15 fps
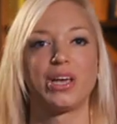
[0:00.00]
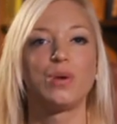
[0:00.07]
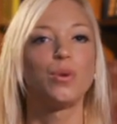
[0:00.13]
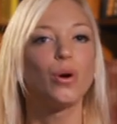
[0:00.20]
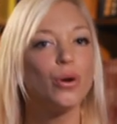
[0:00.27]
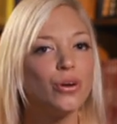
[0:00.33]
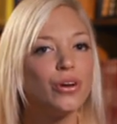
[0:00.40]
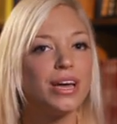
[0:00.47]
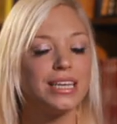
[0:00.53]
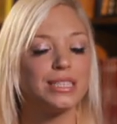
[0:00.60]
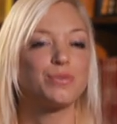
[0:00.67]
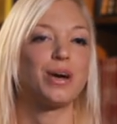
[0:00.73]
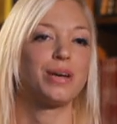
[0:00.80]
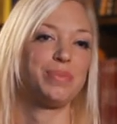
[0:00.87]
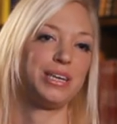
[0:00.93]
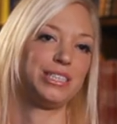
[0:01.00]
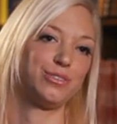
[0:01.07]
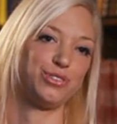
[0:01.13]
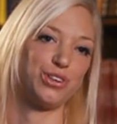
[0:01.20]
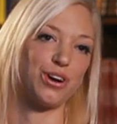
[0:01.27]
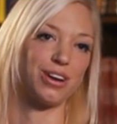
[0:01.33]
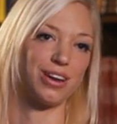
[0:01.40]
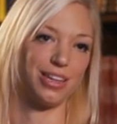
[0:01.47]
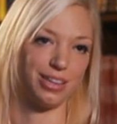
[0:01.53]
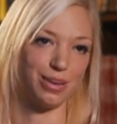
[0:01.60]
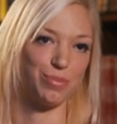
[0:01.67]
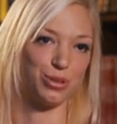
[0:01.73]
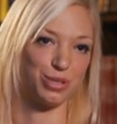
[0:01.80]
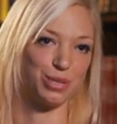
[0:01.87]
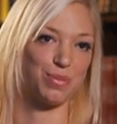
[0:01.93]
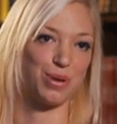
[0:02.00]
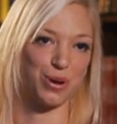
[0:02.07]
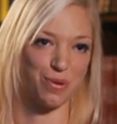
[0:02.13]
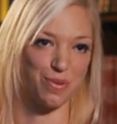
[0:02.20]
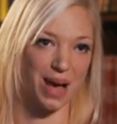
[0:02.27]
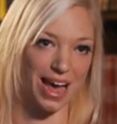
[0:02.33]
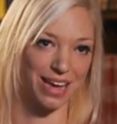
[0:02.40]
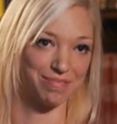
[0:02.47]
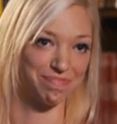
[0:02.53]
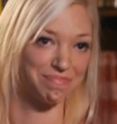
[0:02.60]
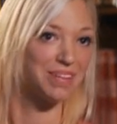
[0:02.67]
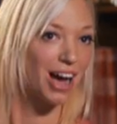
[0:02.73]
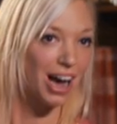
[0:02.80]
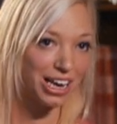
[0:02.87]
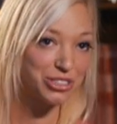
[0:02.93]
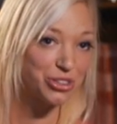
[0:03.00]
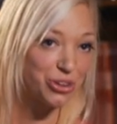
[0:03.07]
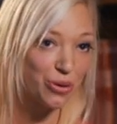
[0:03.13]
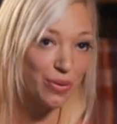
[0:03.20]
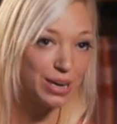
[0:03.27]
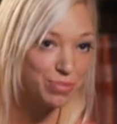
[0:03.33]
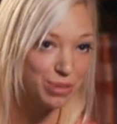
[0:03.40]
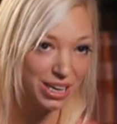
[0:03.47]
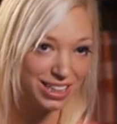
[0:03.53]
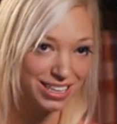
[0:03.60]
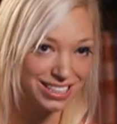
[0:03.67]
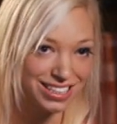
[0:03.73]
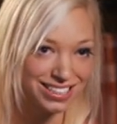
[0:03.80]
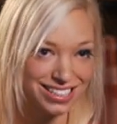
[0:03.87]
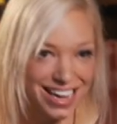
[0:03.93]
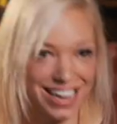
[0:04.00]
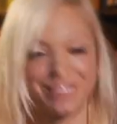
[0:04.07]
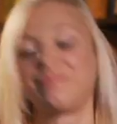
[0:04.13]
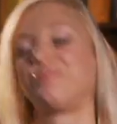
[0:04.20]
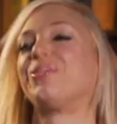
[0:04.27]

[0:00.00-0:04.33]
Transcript: Well, who eats 1 piece of chocolate and then puts the block away? I don't know anybody that does that.